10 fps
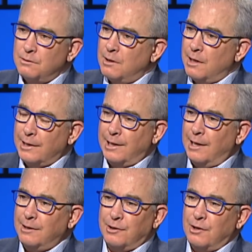I
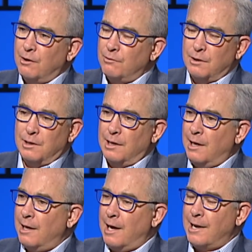can't.
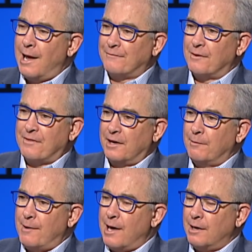I'd have to think
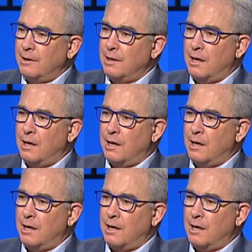about it.